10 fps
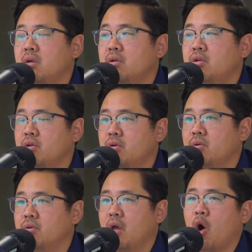
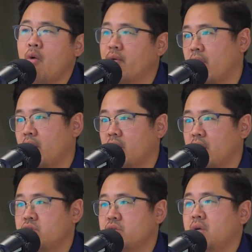to the
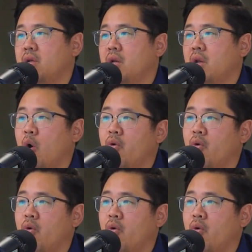over-regulation and